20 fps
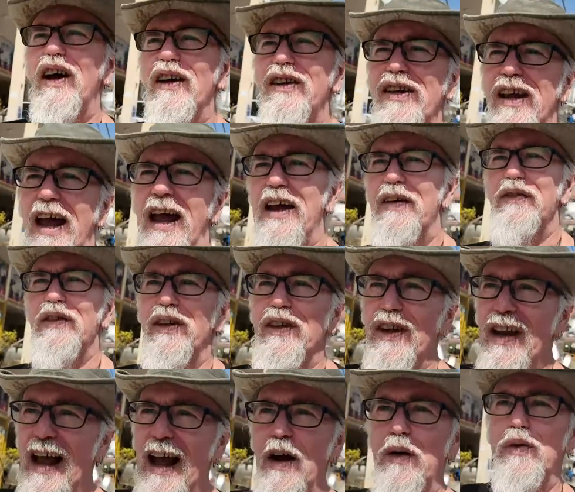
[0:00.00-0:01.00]
not to have it
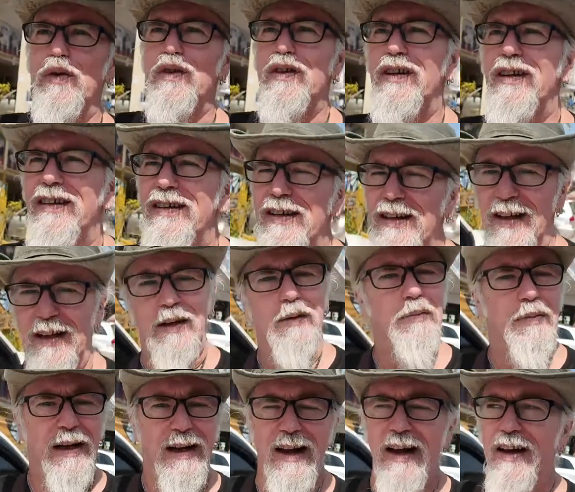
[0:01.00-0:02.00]
out
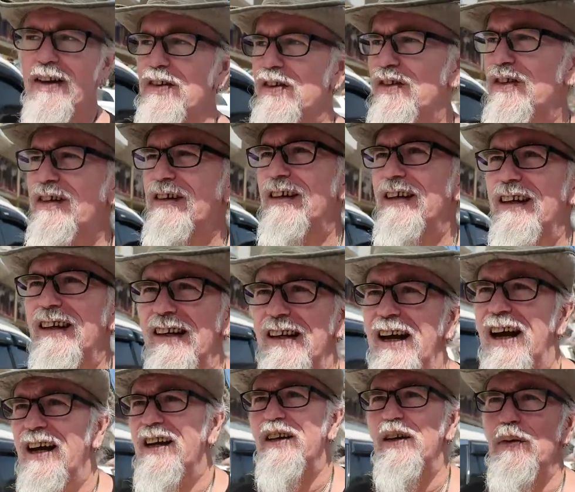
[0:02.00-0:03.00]
because
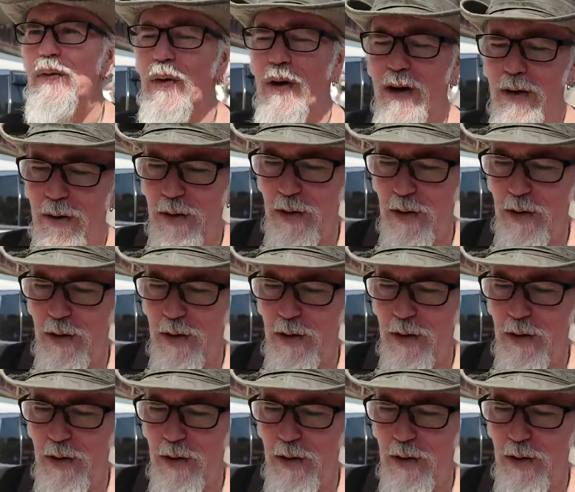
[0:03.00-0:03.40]
I didn't want to